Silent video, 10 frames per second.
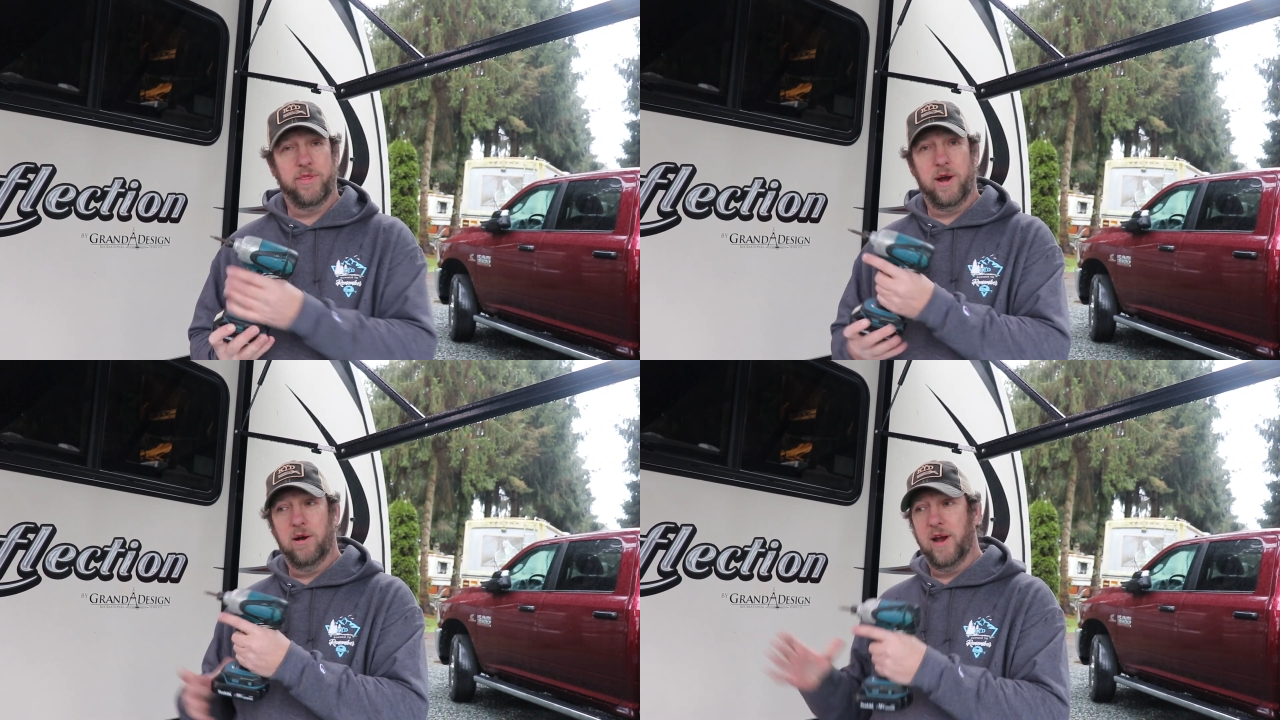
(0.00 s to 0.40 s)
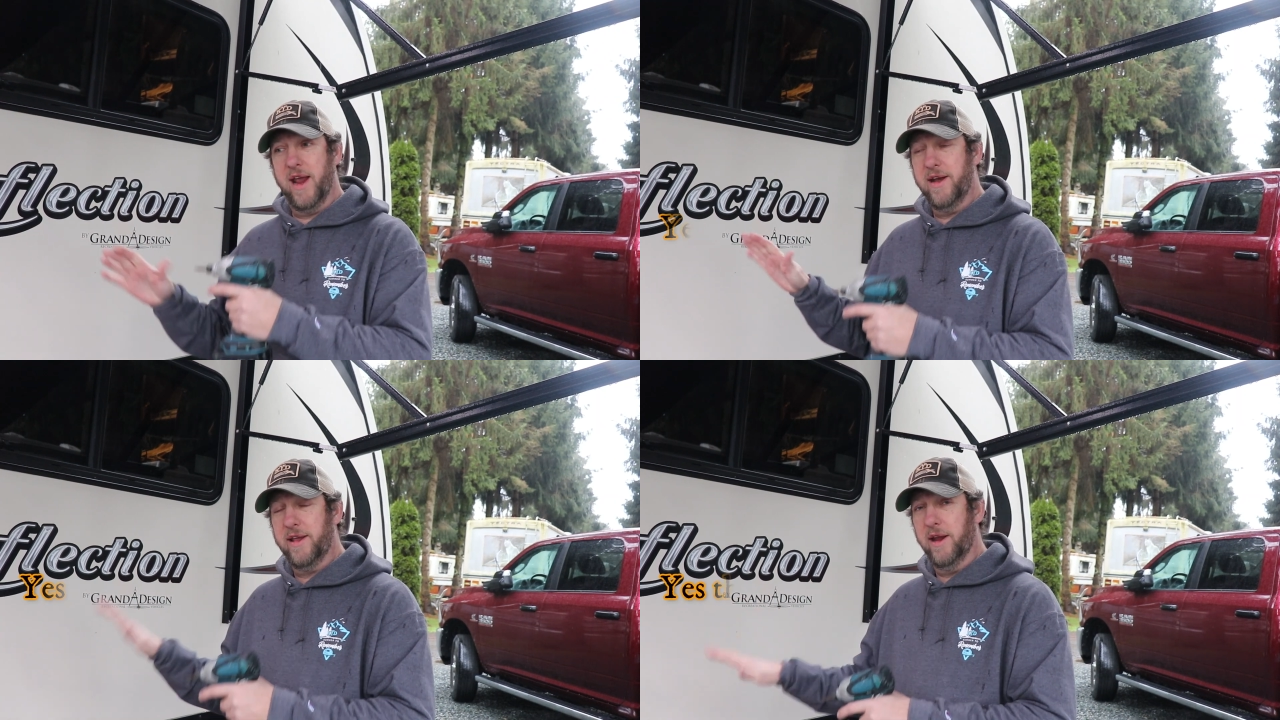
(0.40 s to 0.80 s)
their
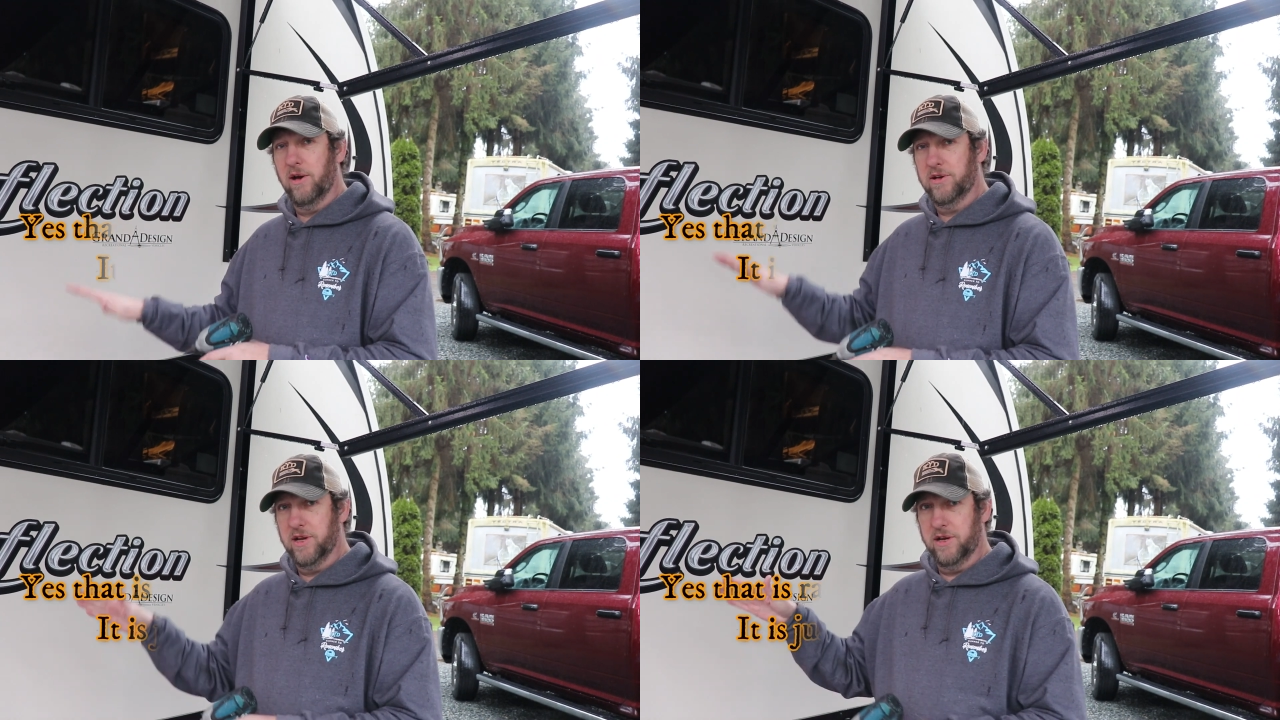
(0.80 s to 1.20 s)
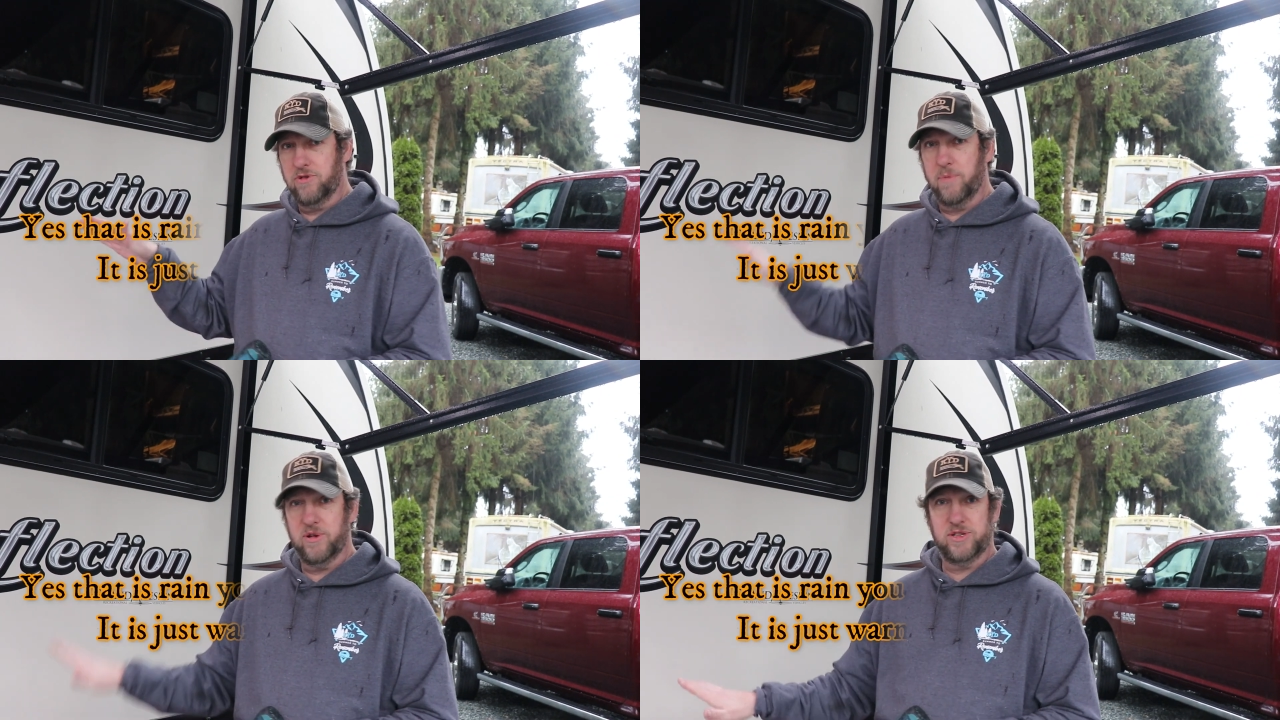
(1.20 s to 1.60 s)
landing gear to
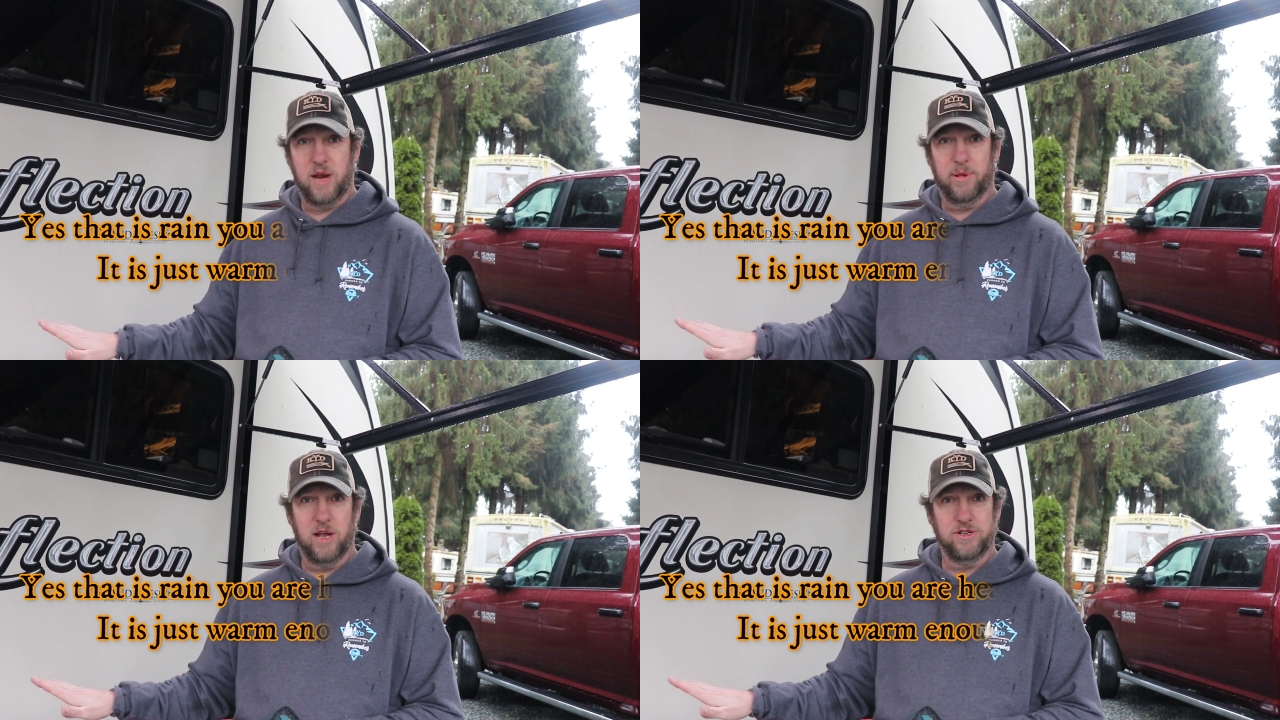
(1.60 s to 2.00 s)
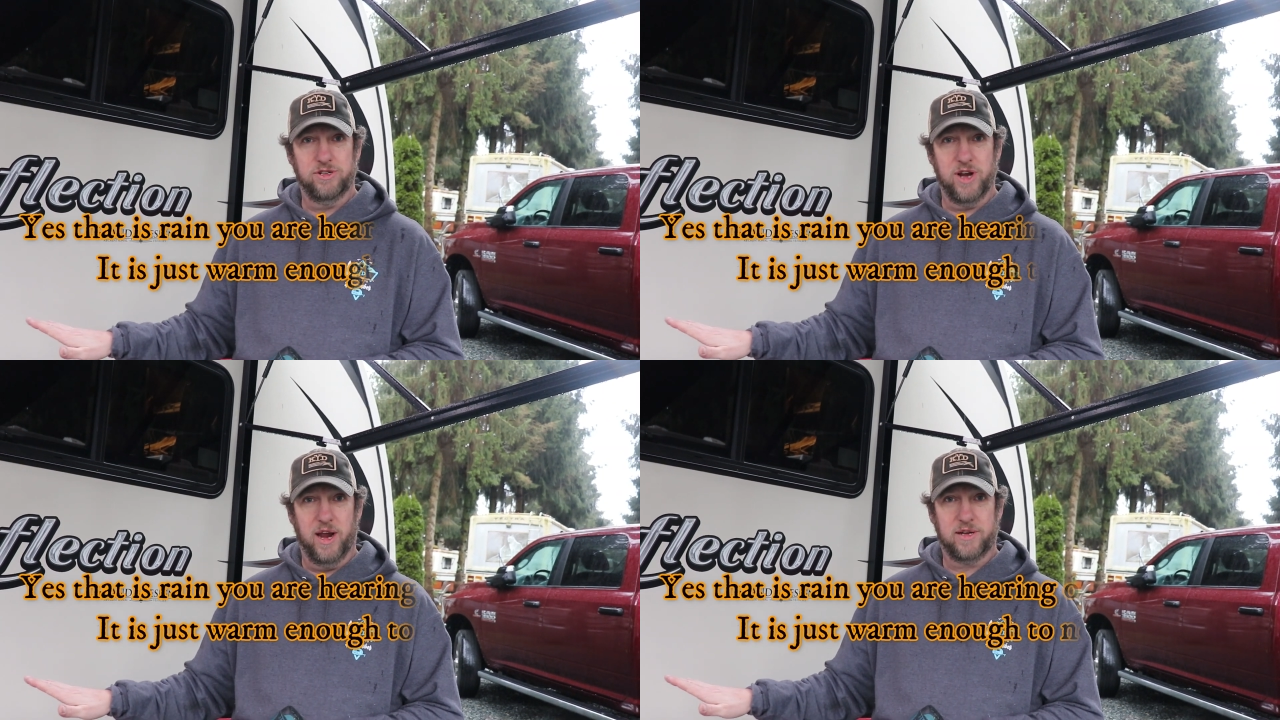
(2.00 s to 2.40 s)
drop their
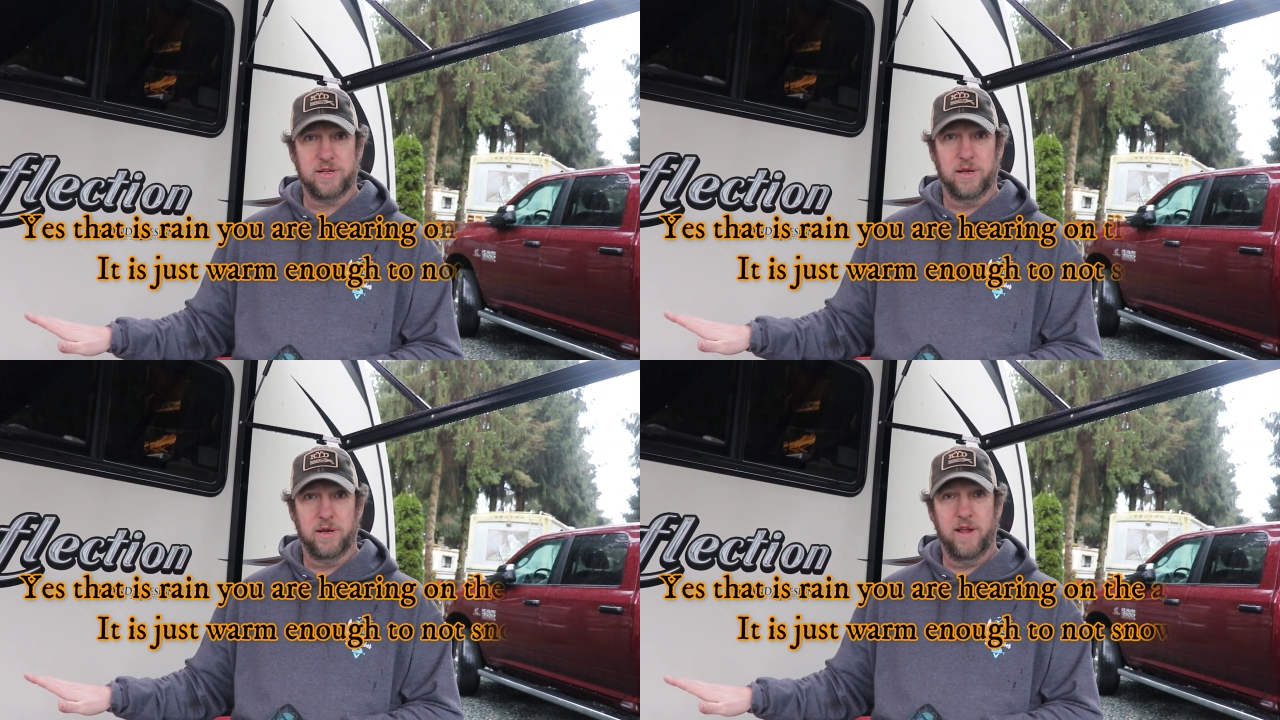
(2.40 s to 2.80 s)
stabilizer jacks.